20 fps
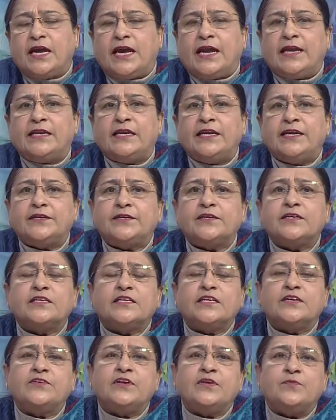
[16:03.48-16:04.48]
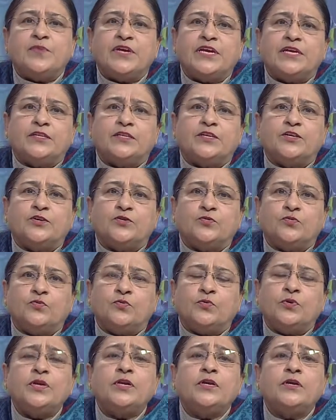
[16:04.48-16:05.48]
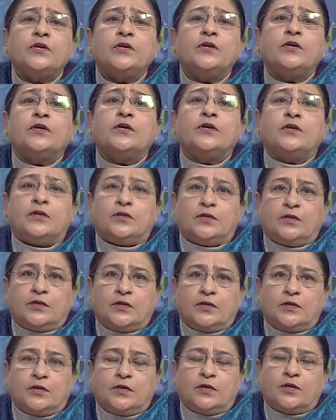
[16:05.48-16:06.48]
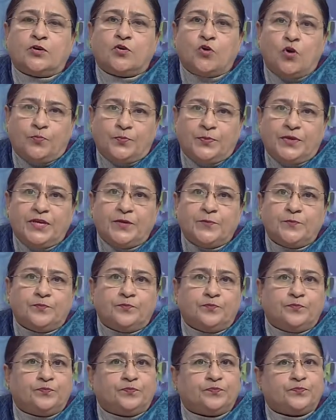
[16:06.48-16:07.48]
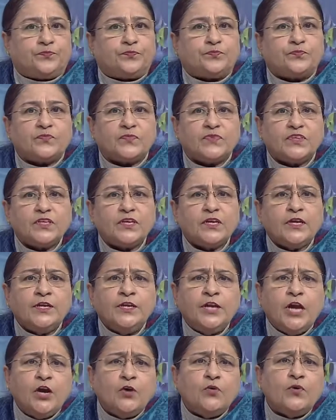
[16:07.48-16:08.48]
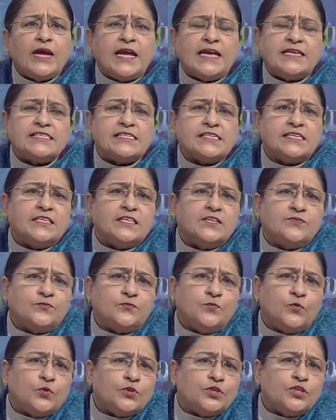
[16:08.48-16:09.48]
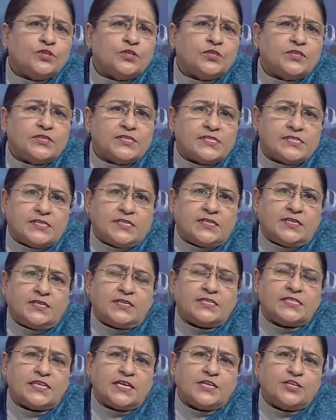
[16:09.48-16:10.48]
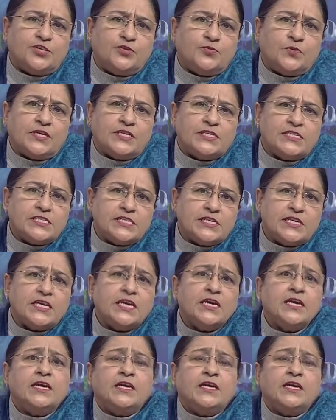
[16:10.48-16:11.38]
and later they will make their own uh, copy. Now as in the fourth uh, set you can see